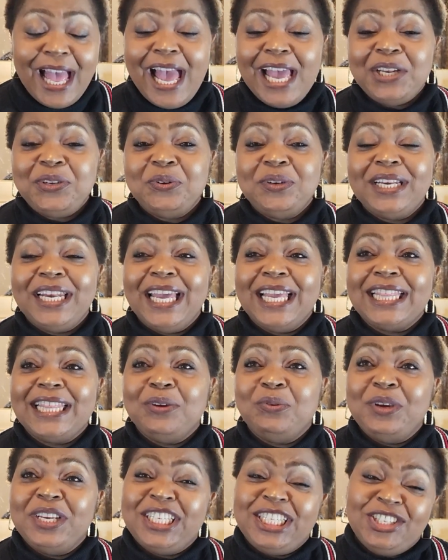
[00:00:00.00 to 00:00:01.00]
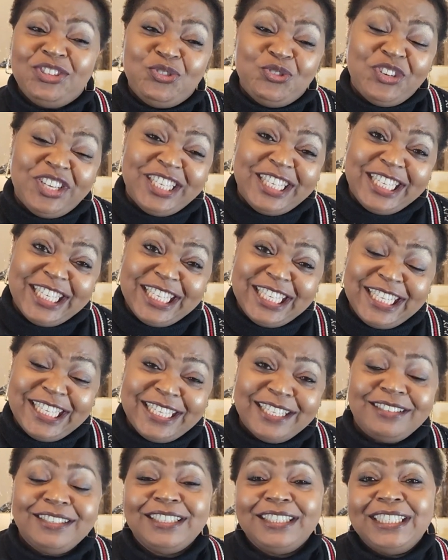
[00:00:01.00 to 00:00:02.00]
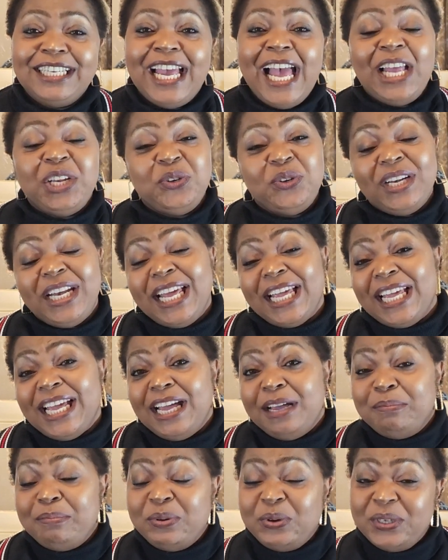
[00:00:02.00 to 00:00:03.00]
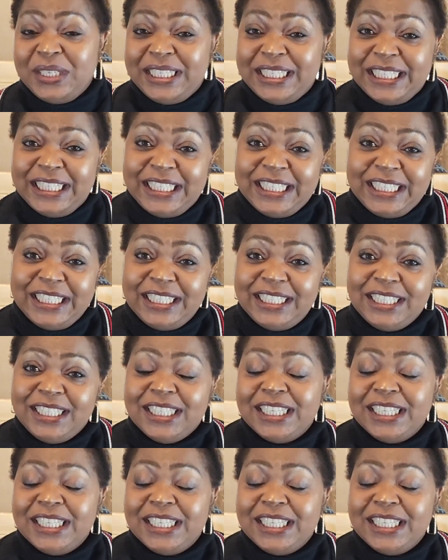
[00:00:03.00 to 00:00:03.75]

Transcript: I don't like the way she dresses. I don't like her body.